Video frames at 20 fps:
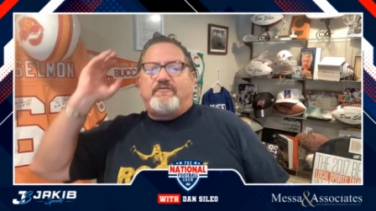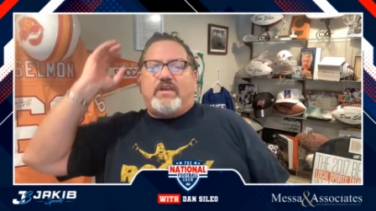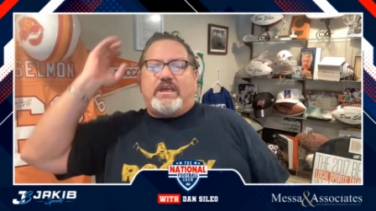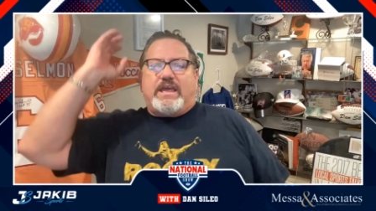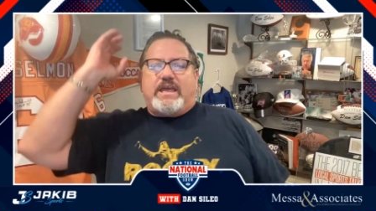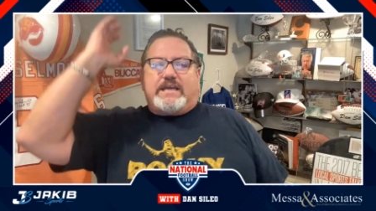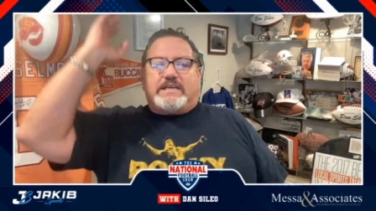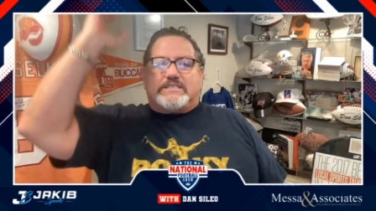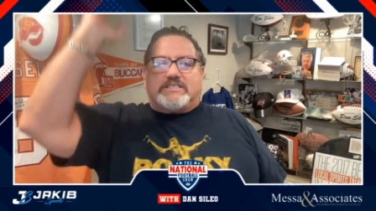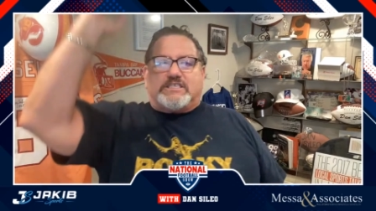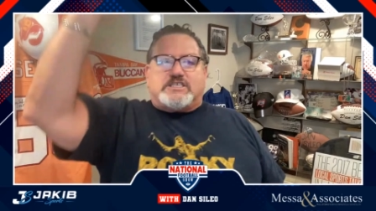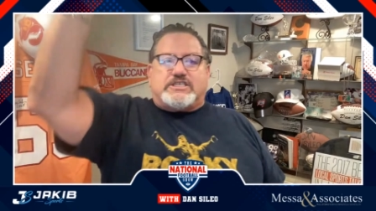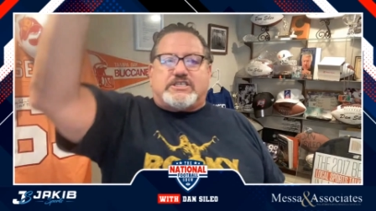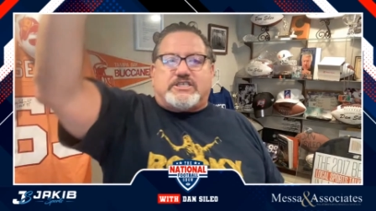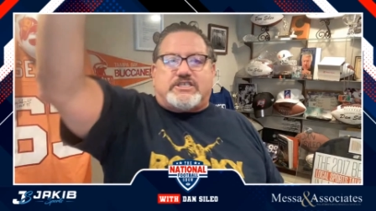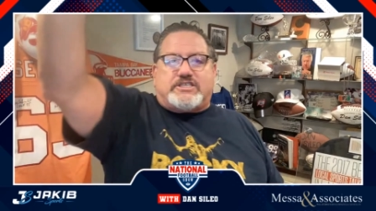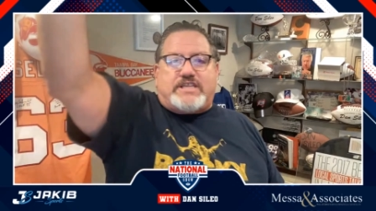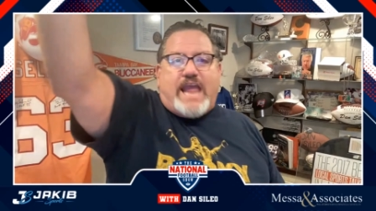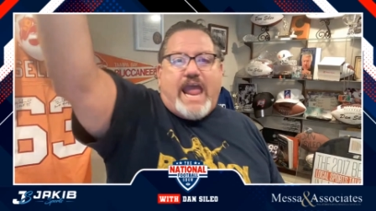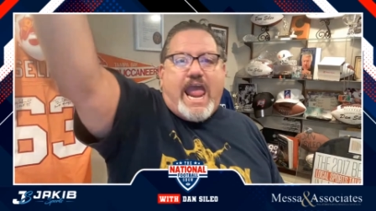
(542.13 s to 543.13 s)
to
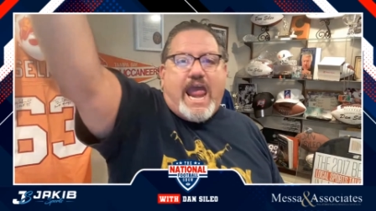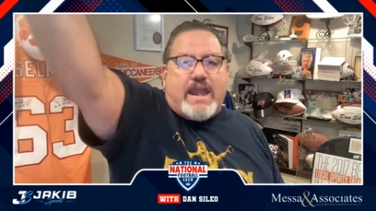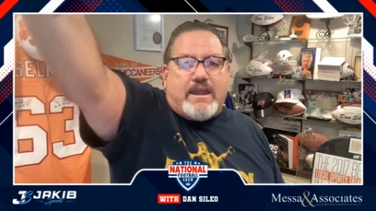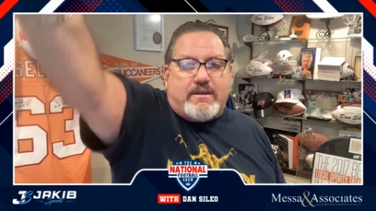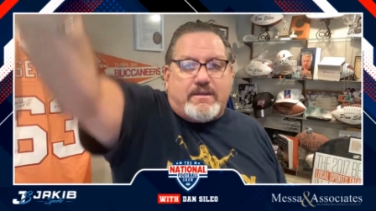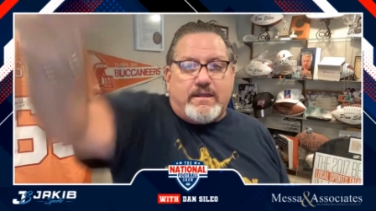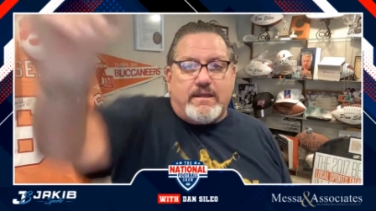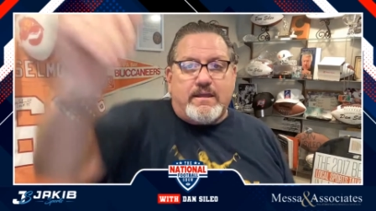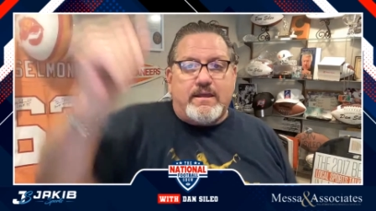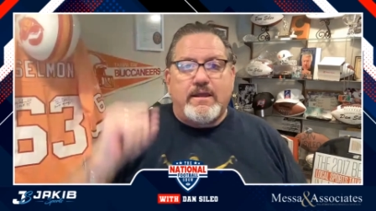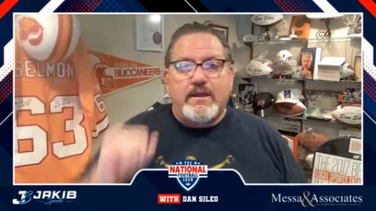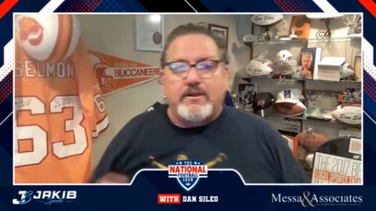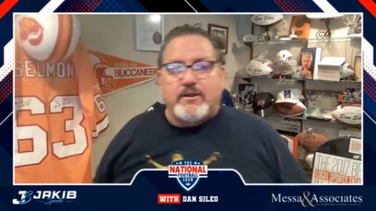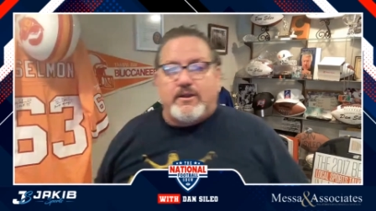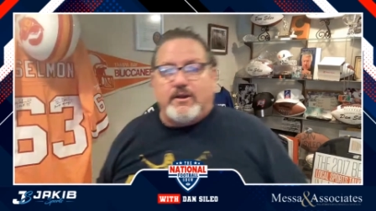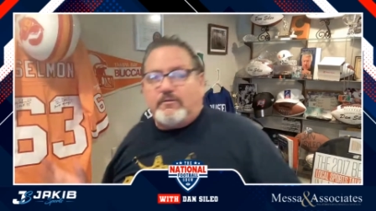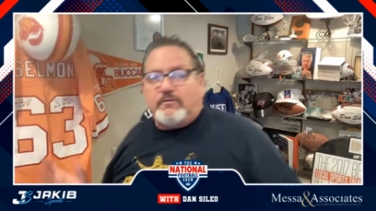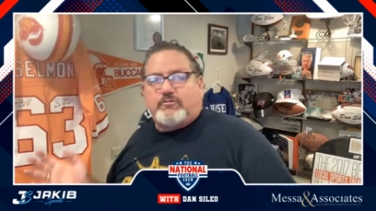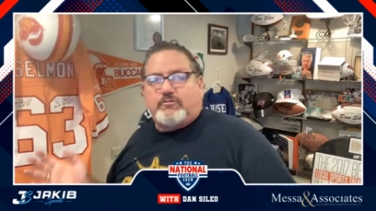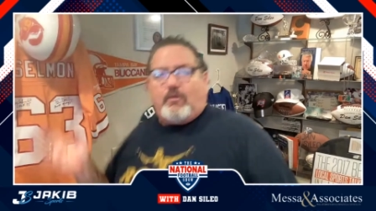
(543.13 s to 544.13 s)
extend. You
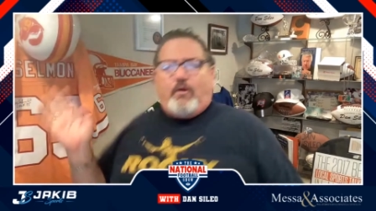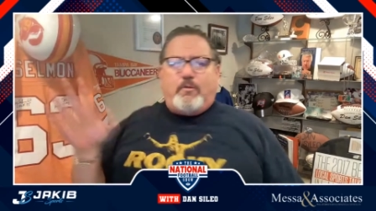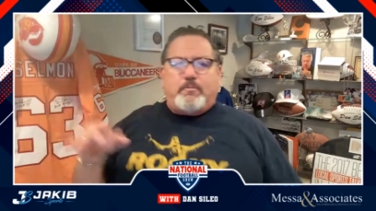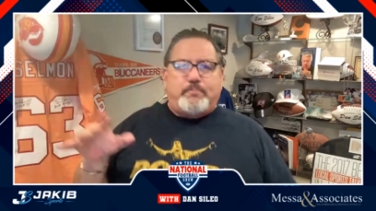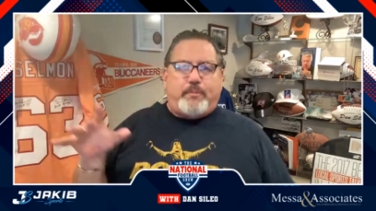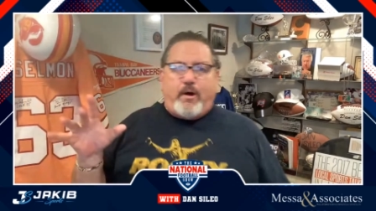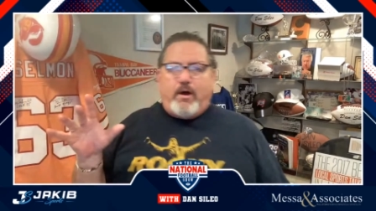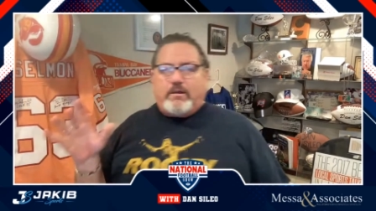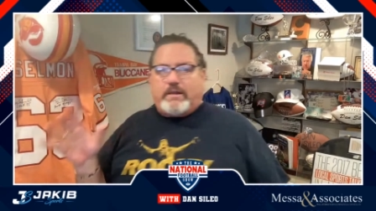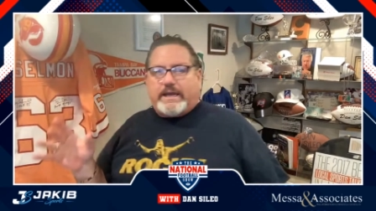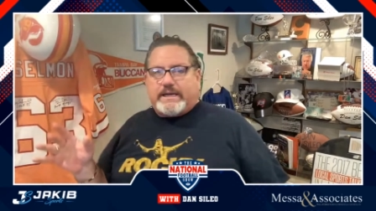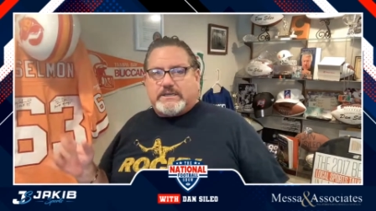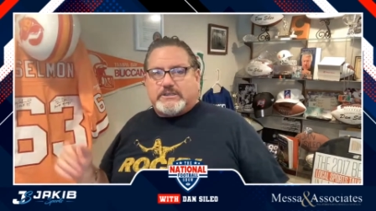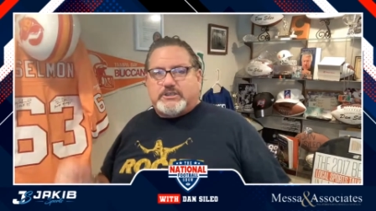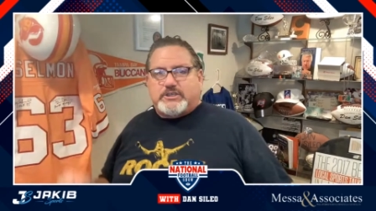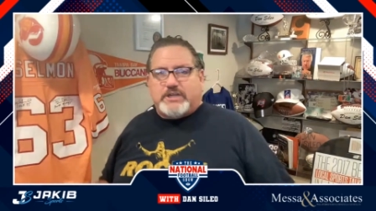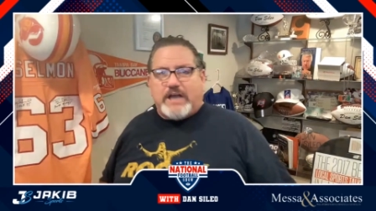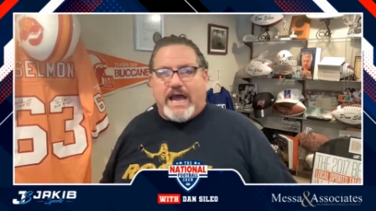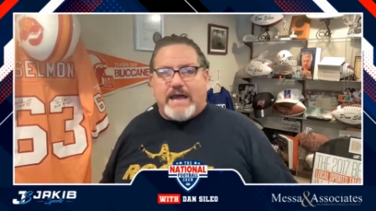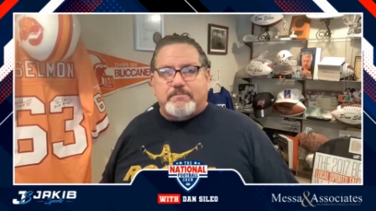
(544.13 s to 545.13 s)
don't throw a ball like a
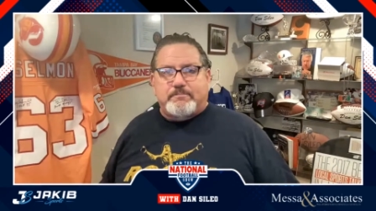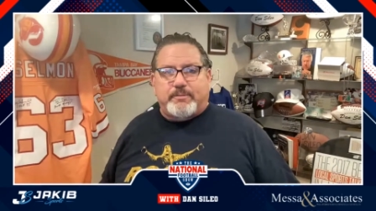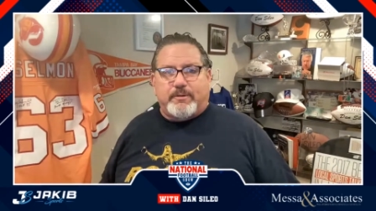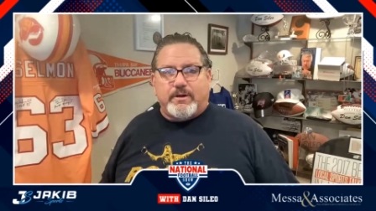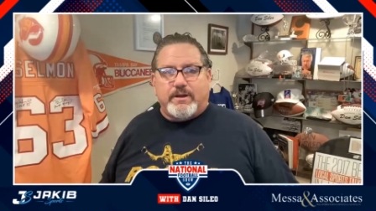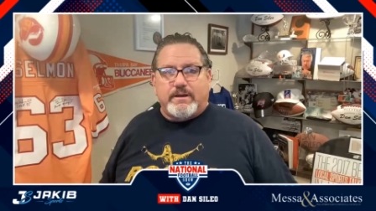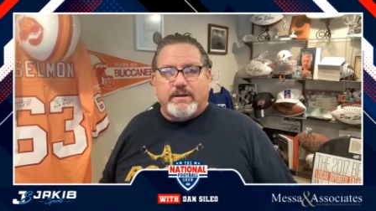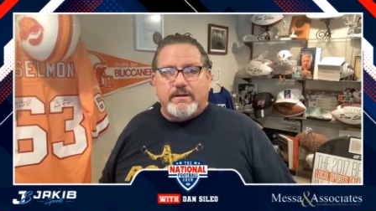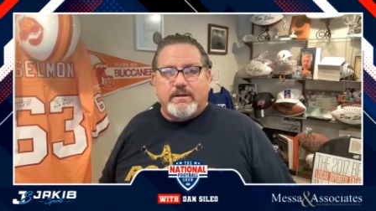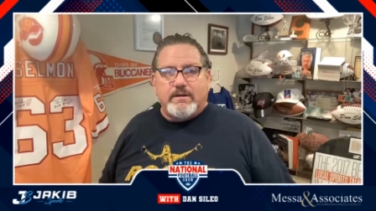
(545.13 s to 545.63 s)
shot put